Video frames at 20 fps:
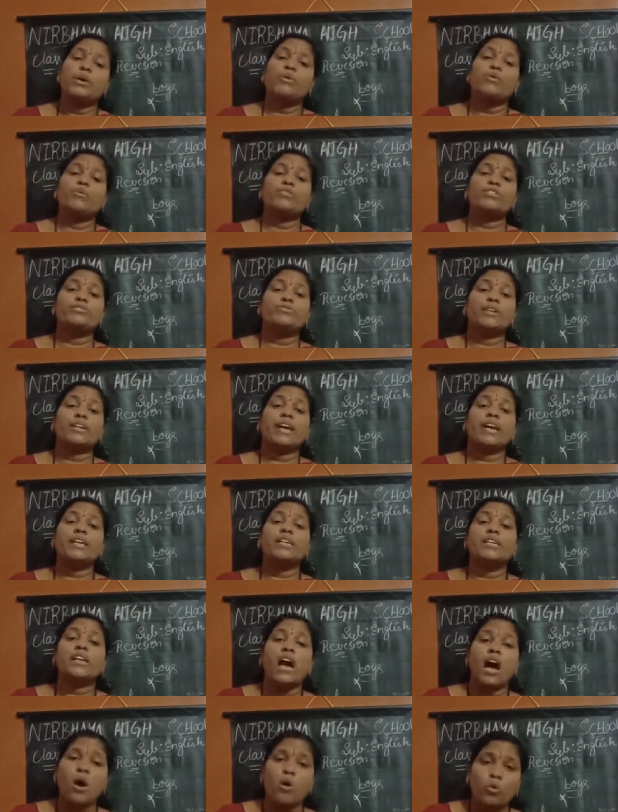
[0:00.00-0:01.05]
Which we can
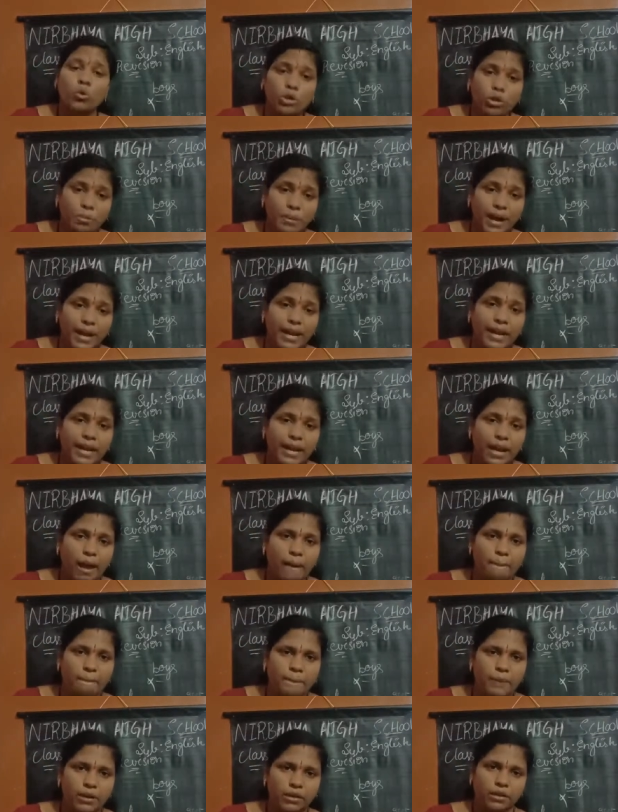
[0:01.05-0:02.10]
count by a
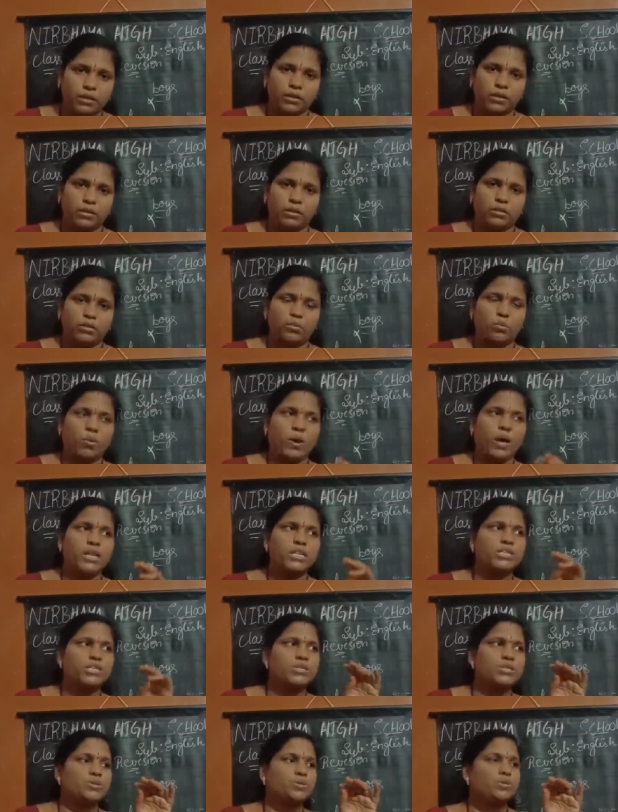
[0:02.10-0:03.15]
number. 1,
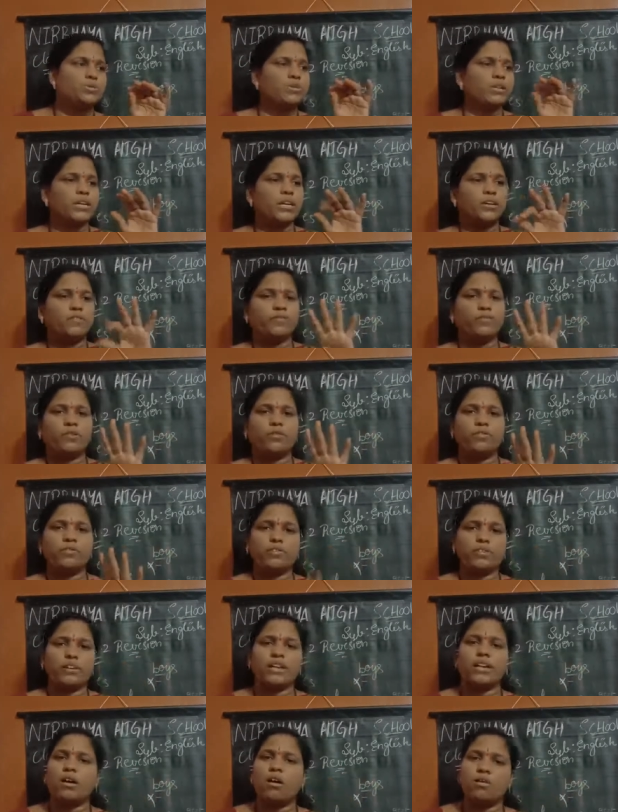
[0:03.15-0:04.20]
2, 3, 4 we
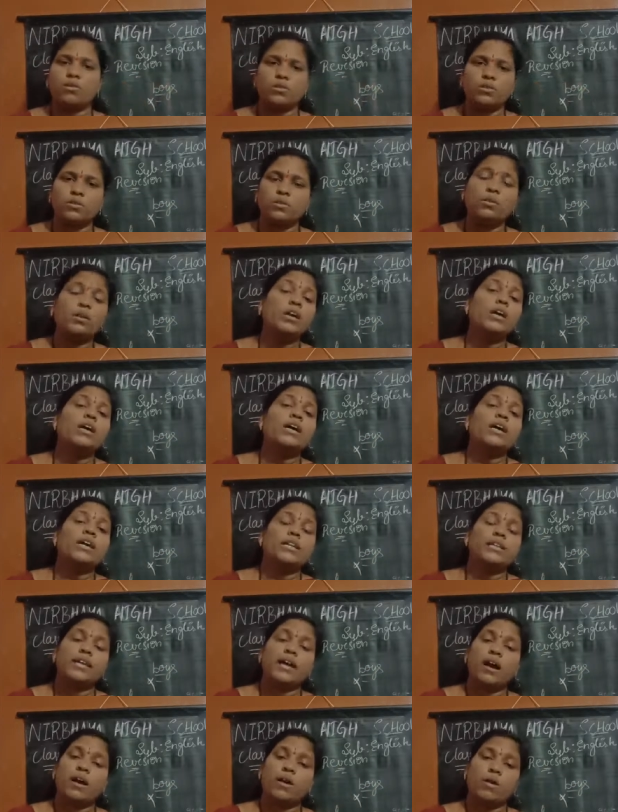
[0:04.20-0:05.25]
will count No,
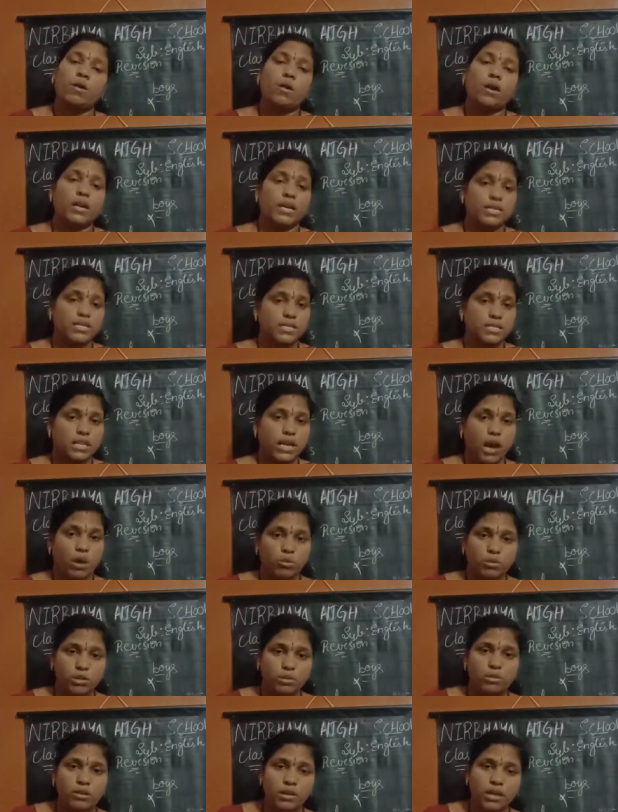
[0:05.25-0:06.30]
They are called as
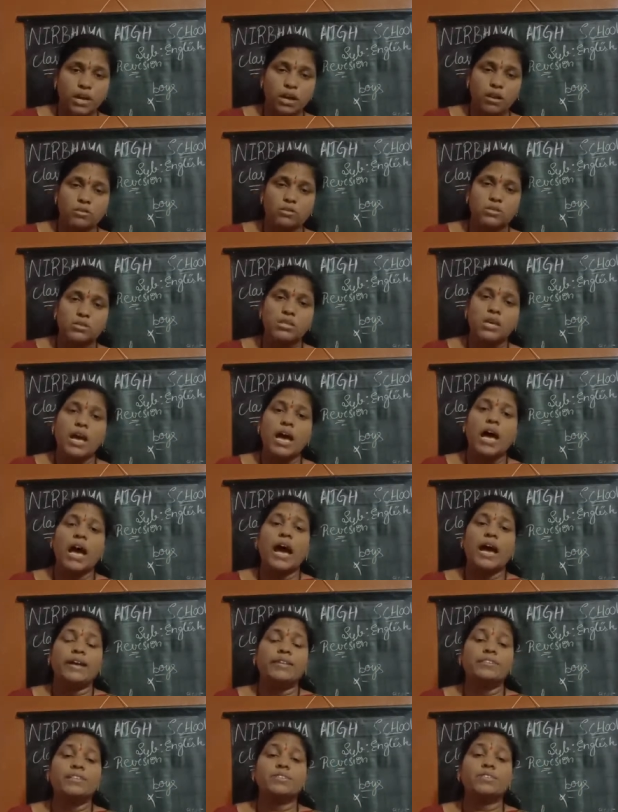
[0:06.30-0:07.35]
countable nouns
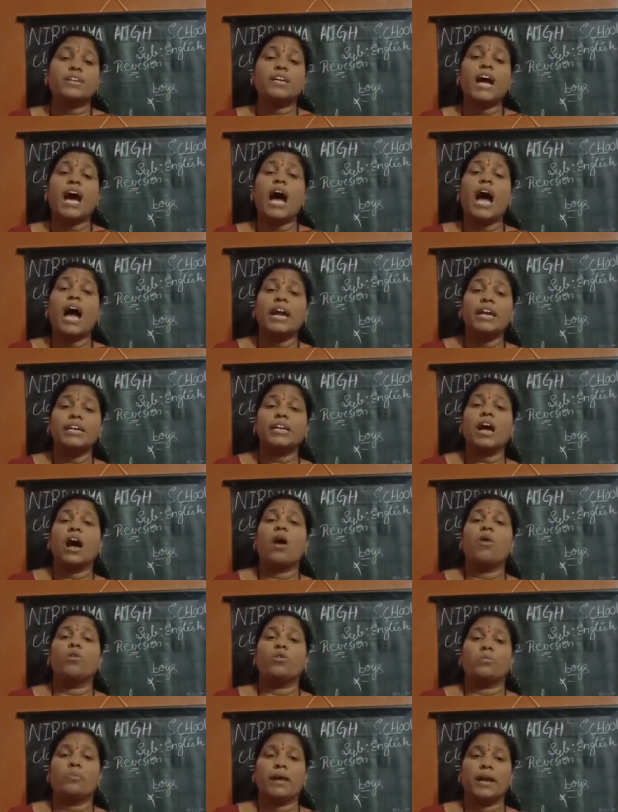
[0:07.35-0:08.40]
and which we can't
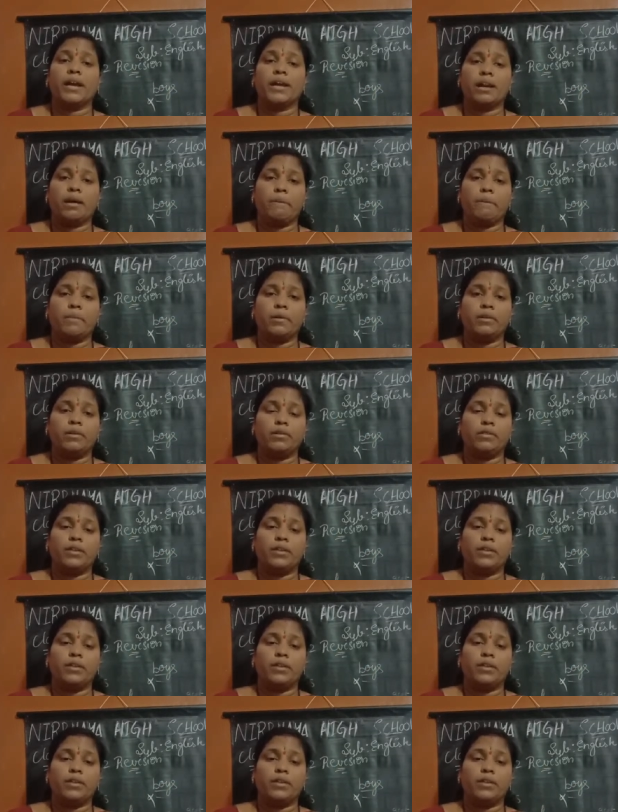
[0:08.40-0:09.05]
count by a number.